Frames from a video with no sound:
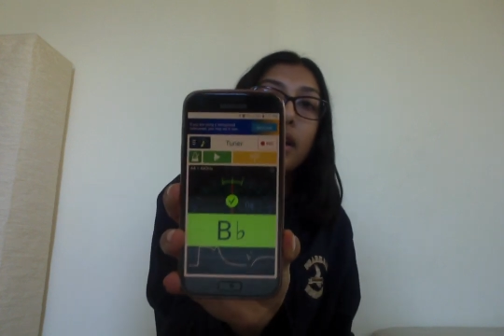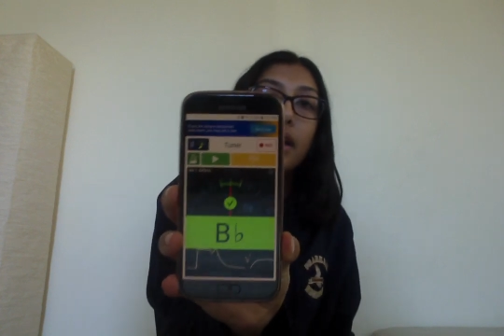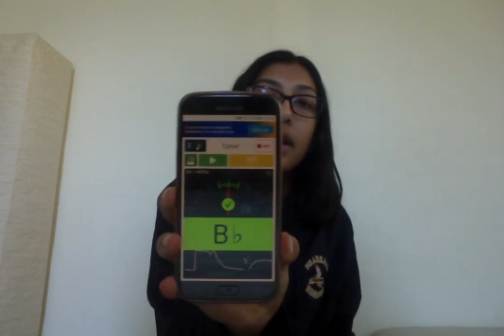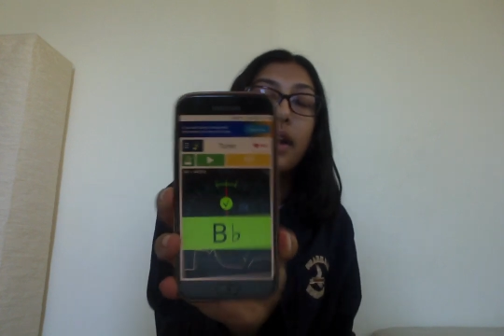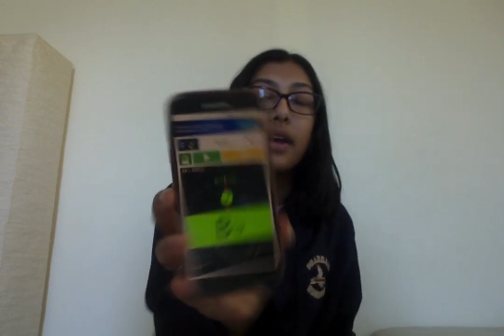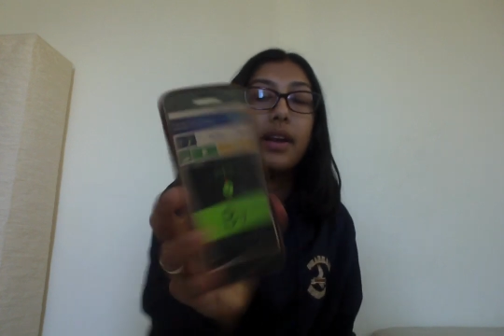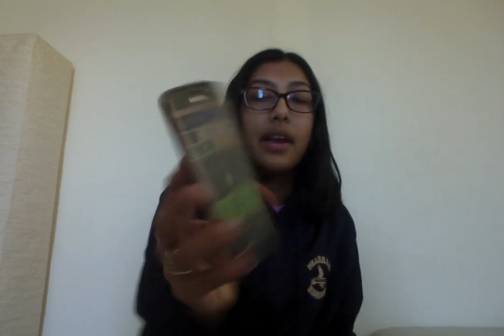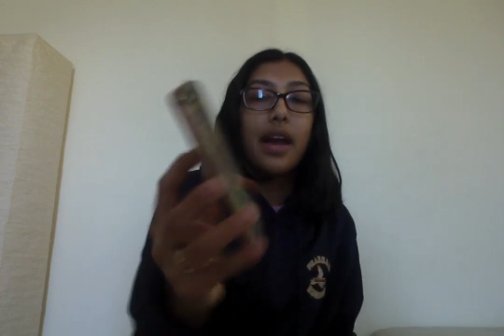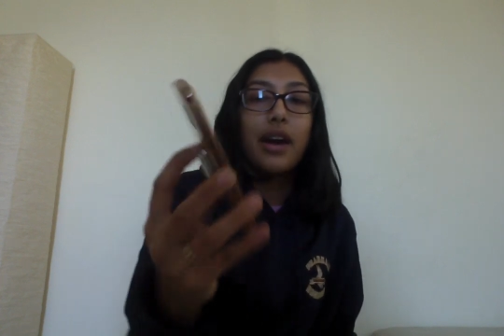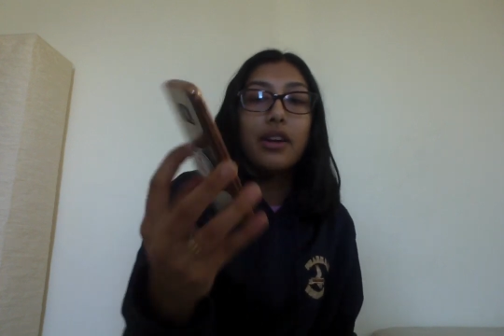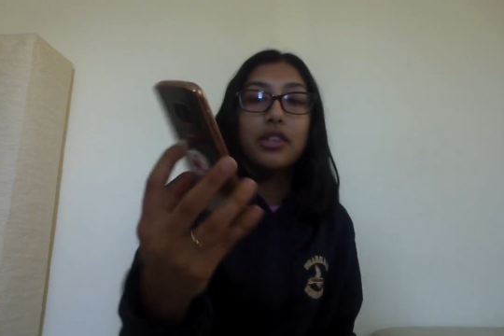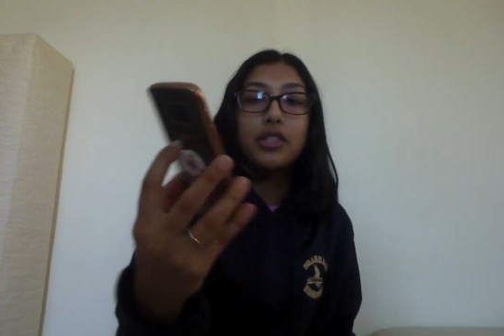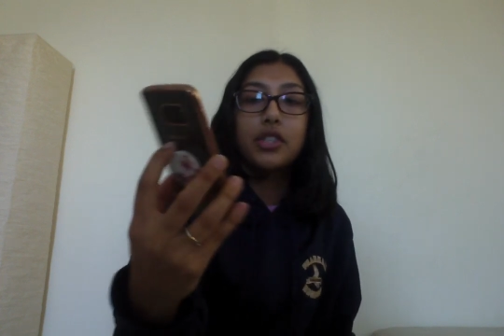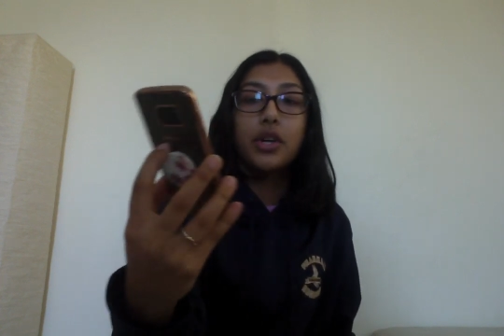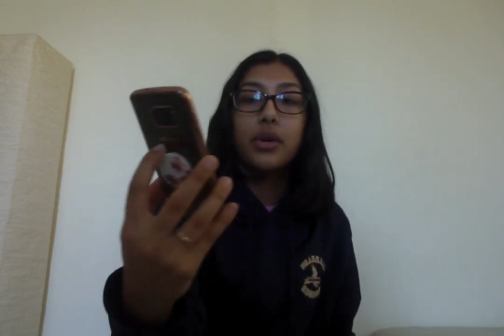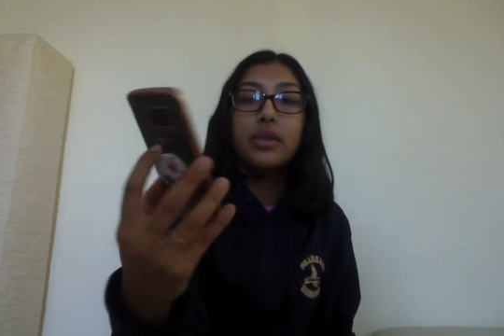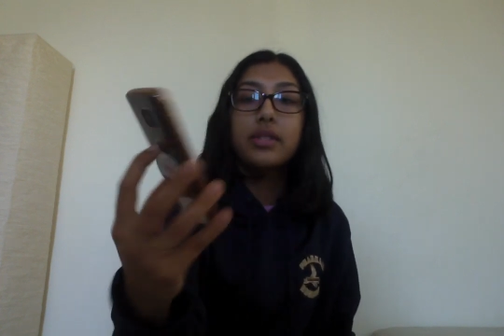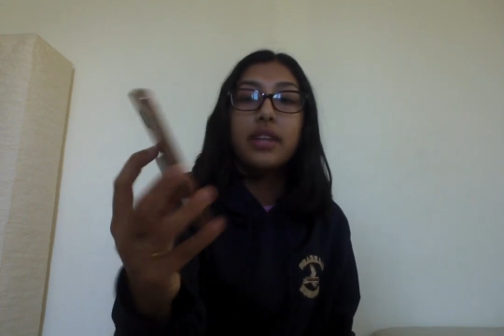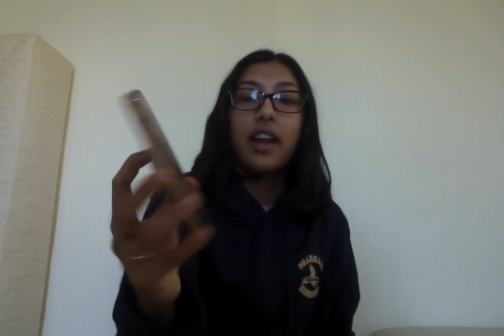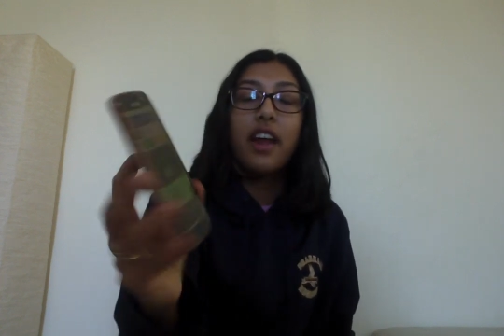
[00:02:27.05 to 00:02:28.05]
it now
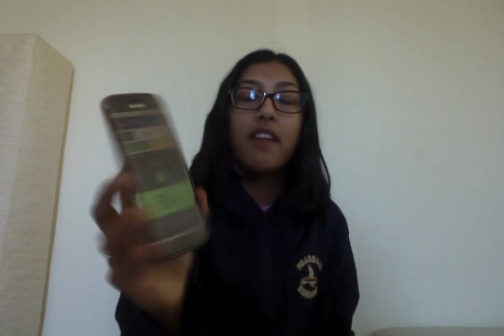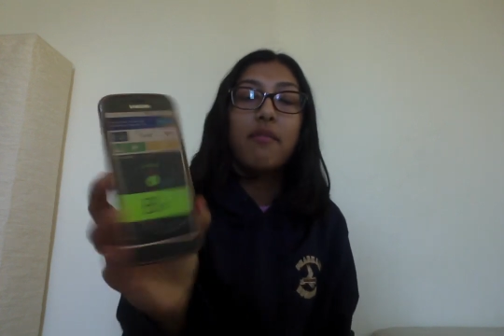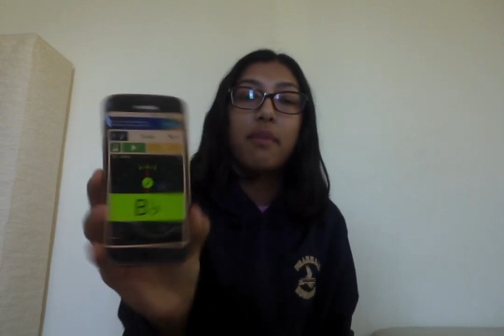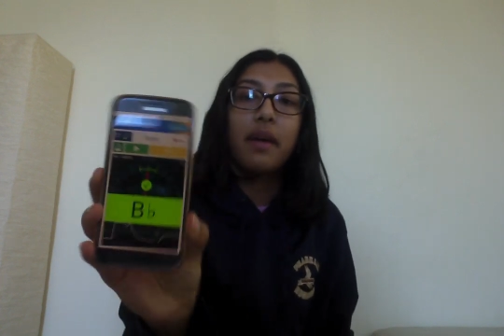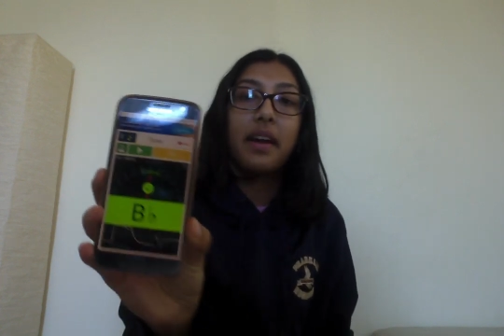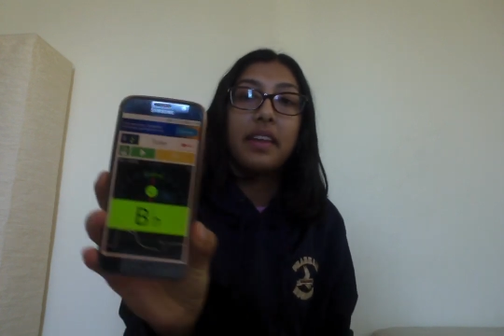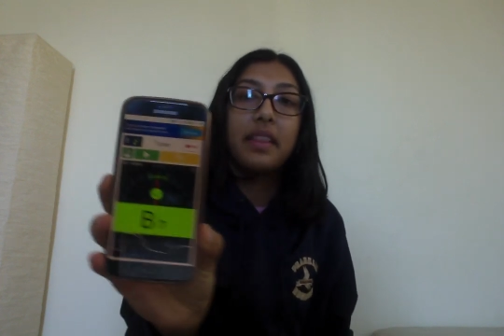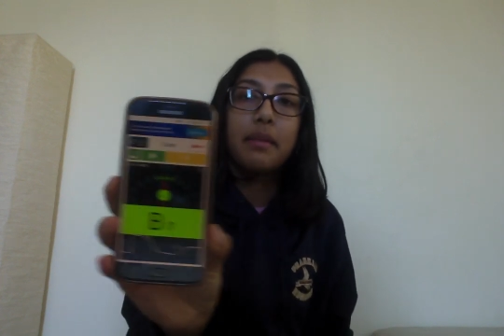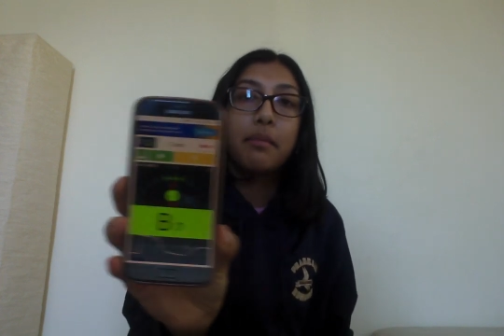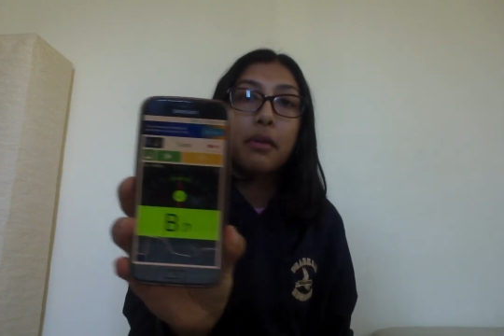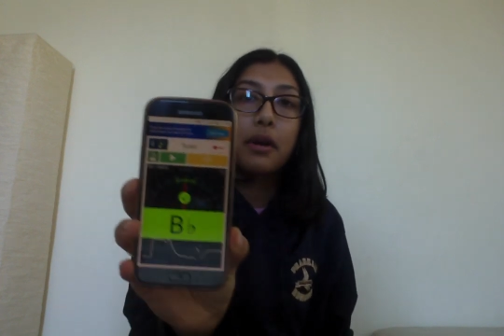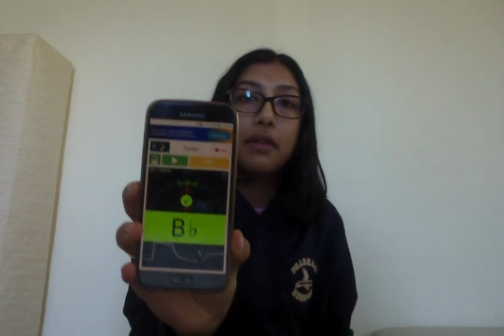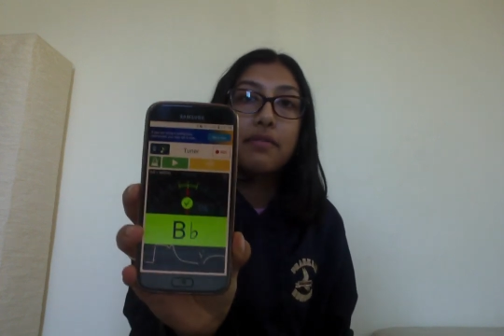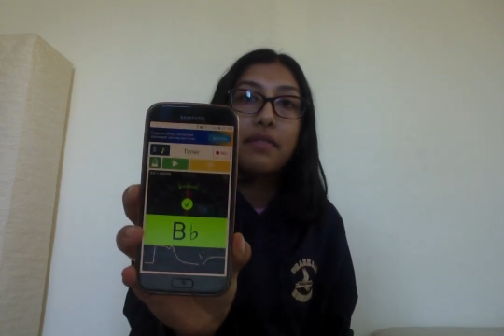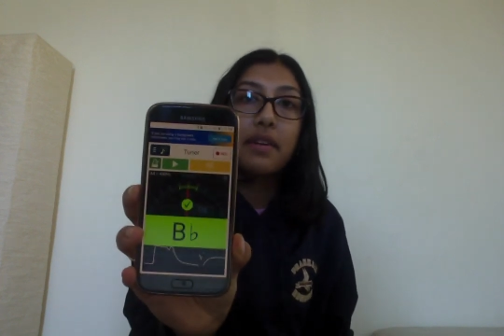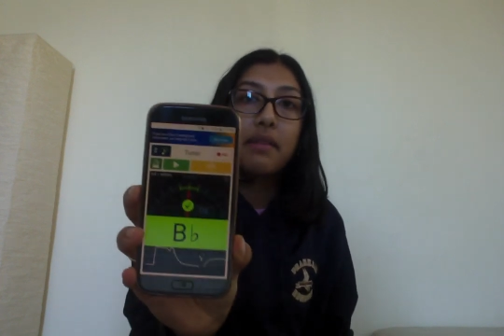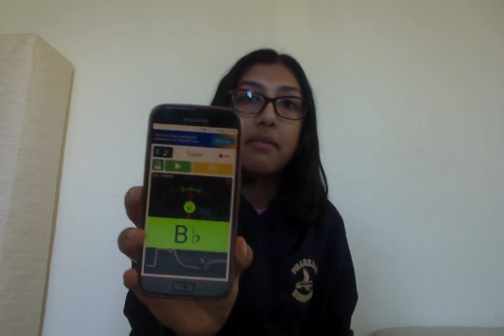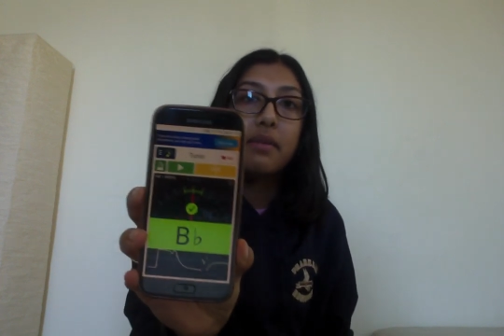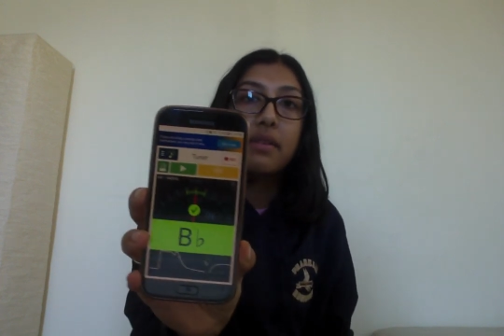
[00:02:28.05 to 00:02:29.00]
shows that I played the perfect